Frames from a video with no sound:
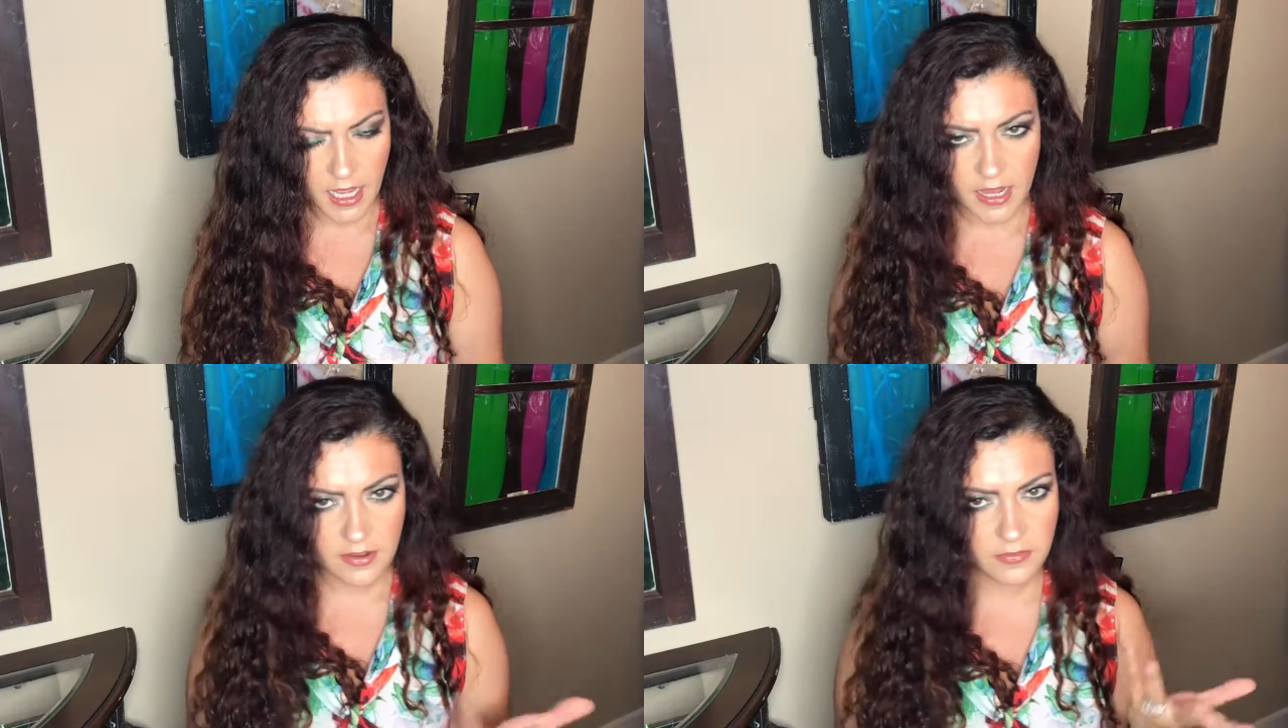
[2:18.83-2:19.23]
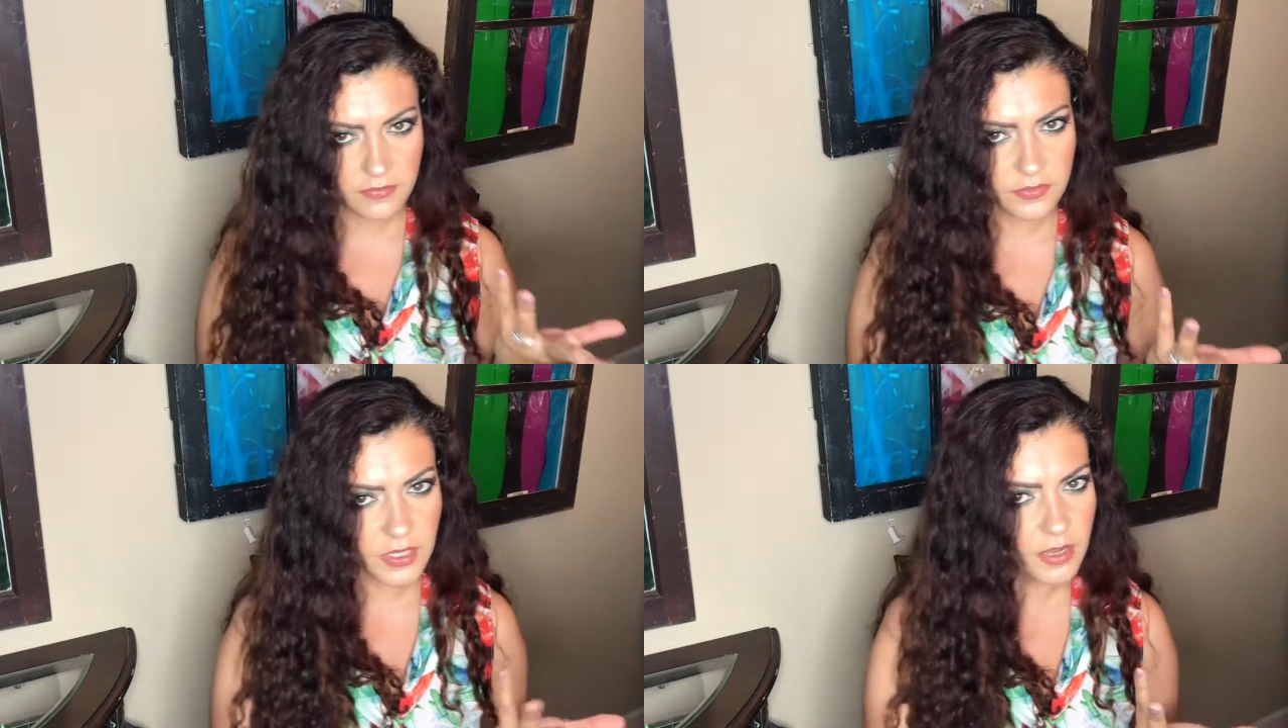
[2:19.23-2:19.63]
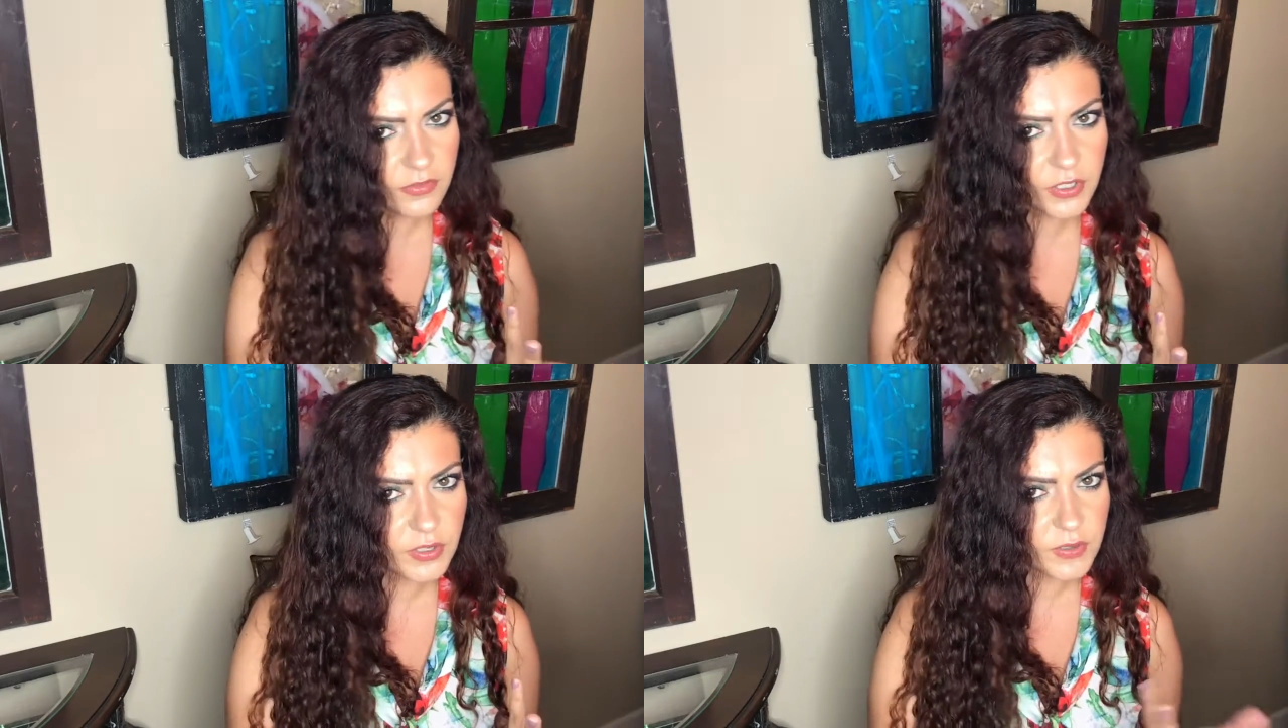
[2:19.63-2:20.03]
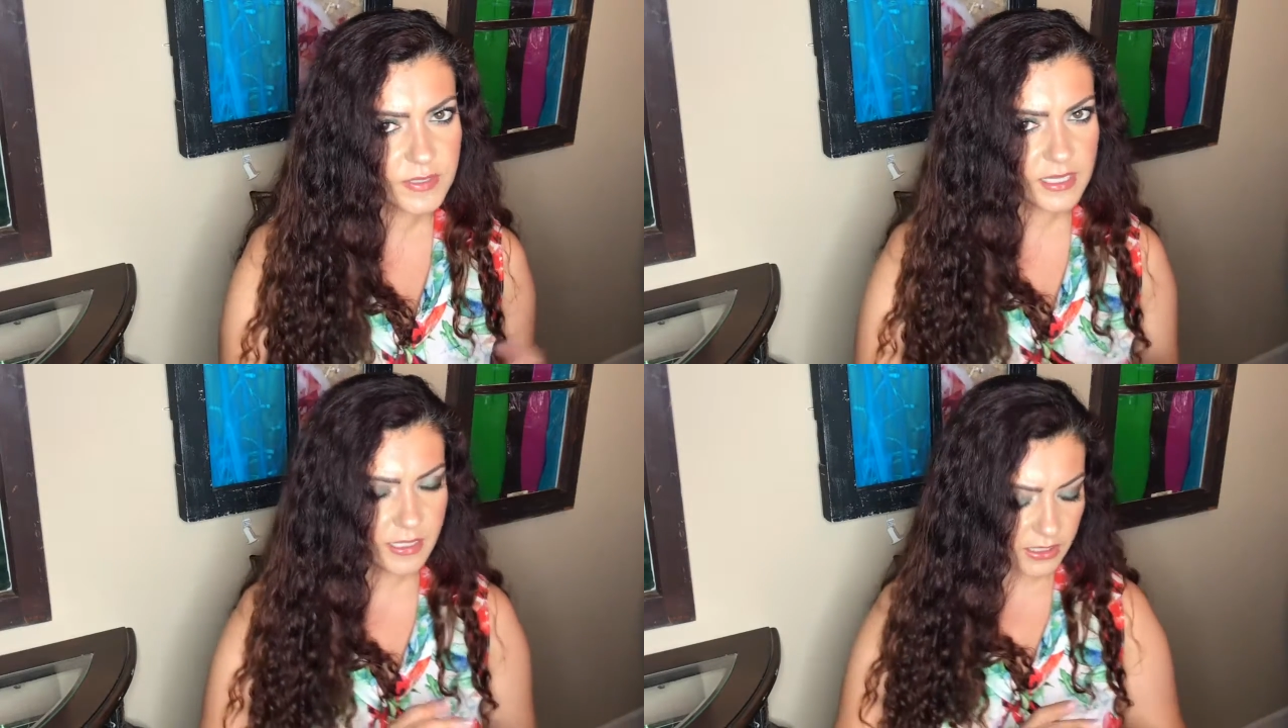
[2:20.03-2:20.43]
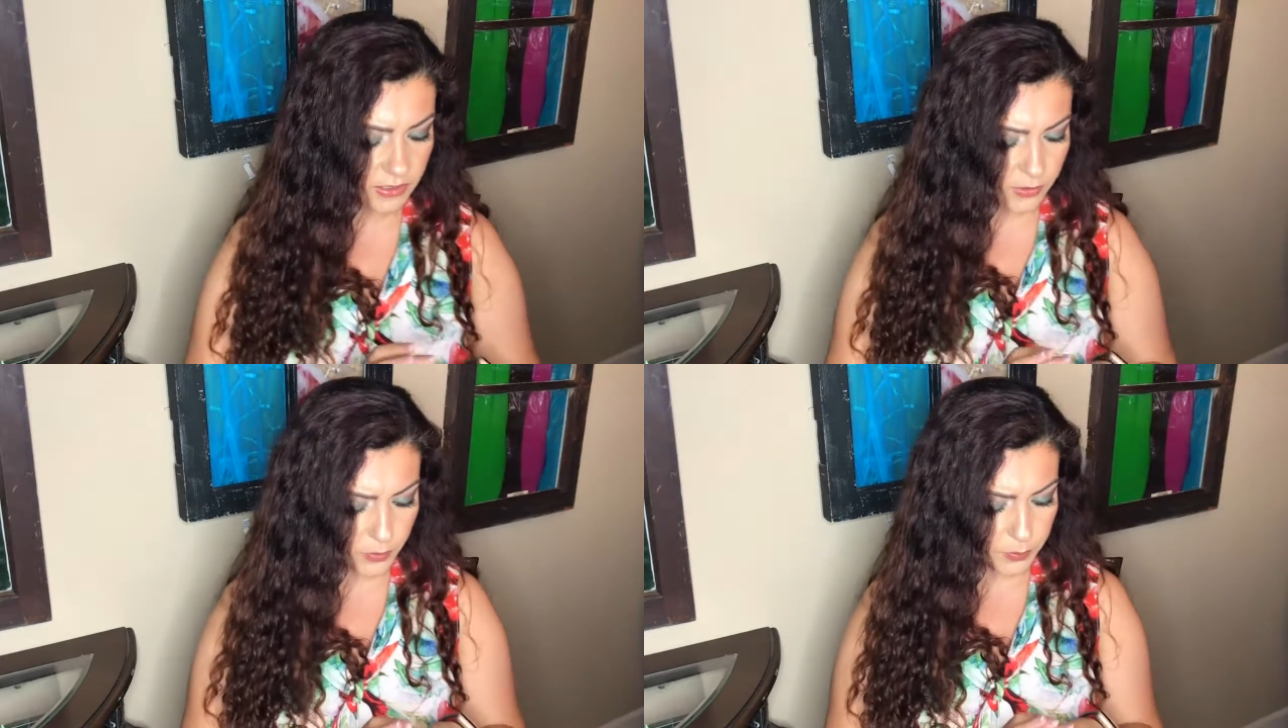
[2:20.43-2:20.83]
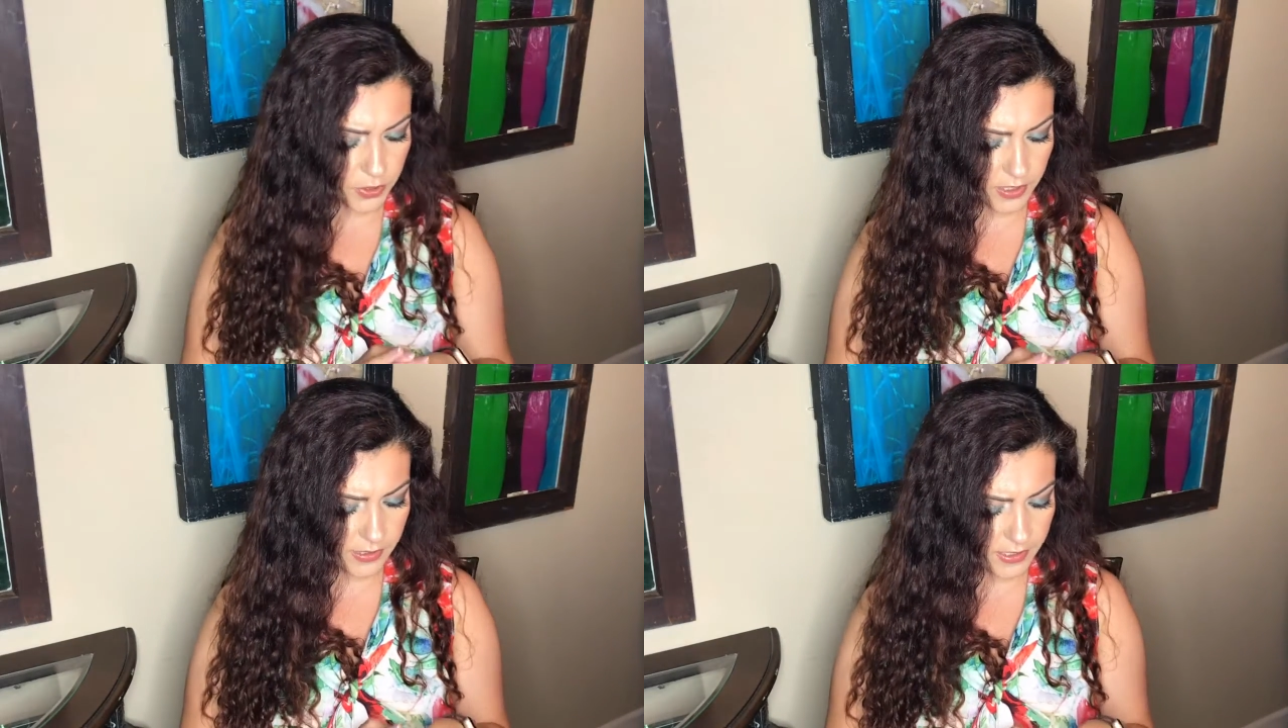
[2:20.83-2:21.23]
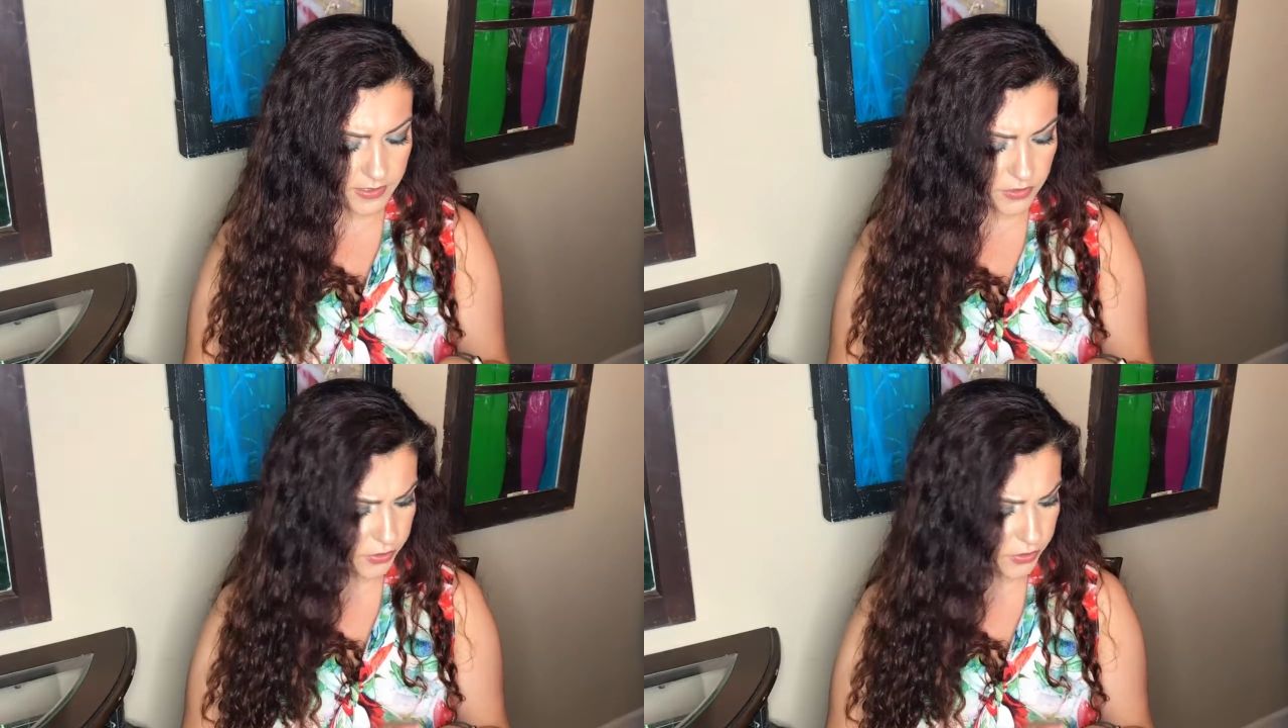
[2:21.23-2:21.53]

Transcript: I've never used any Note products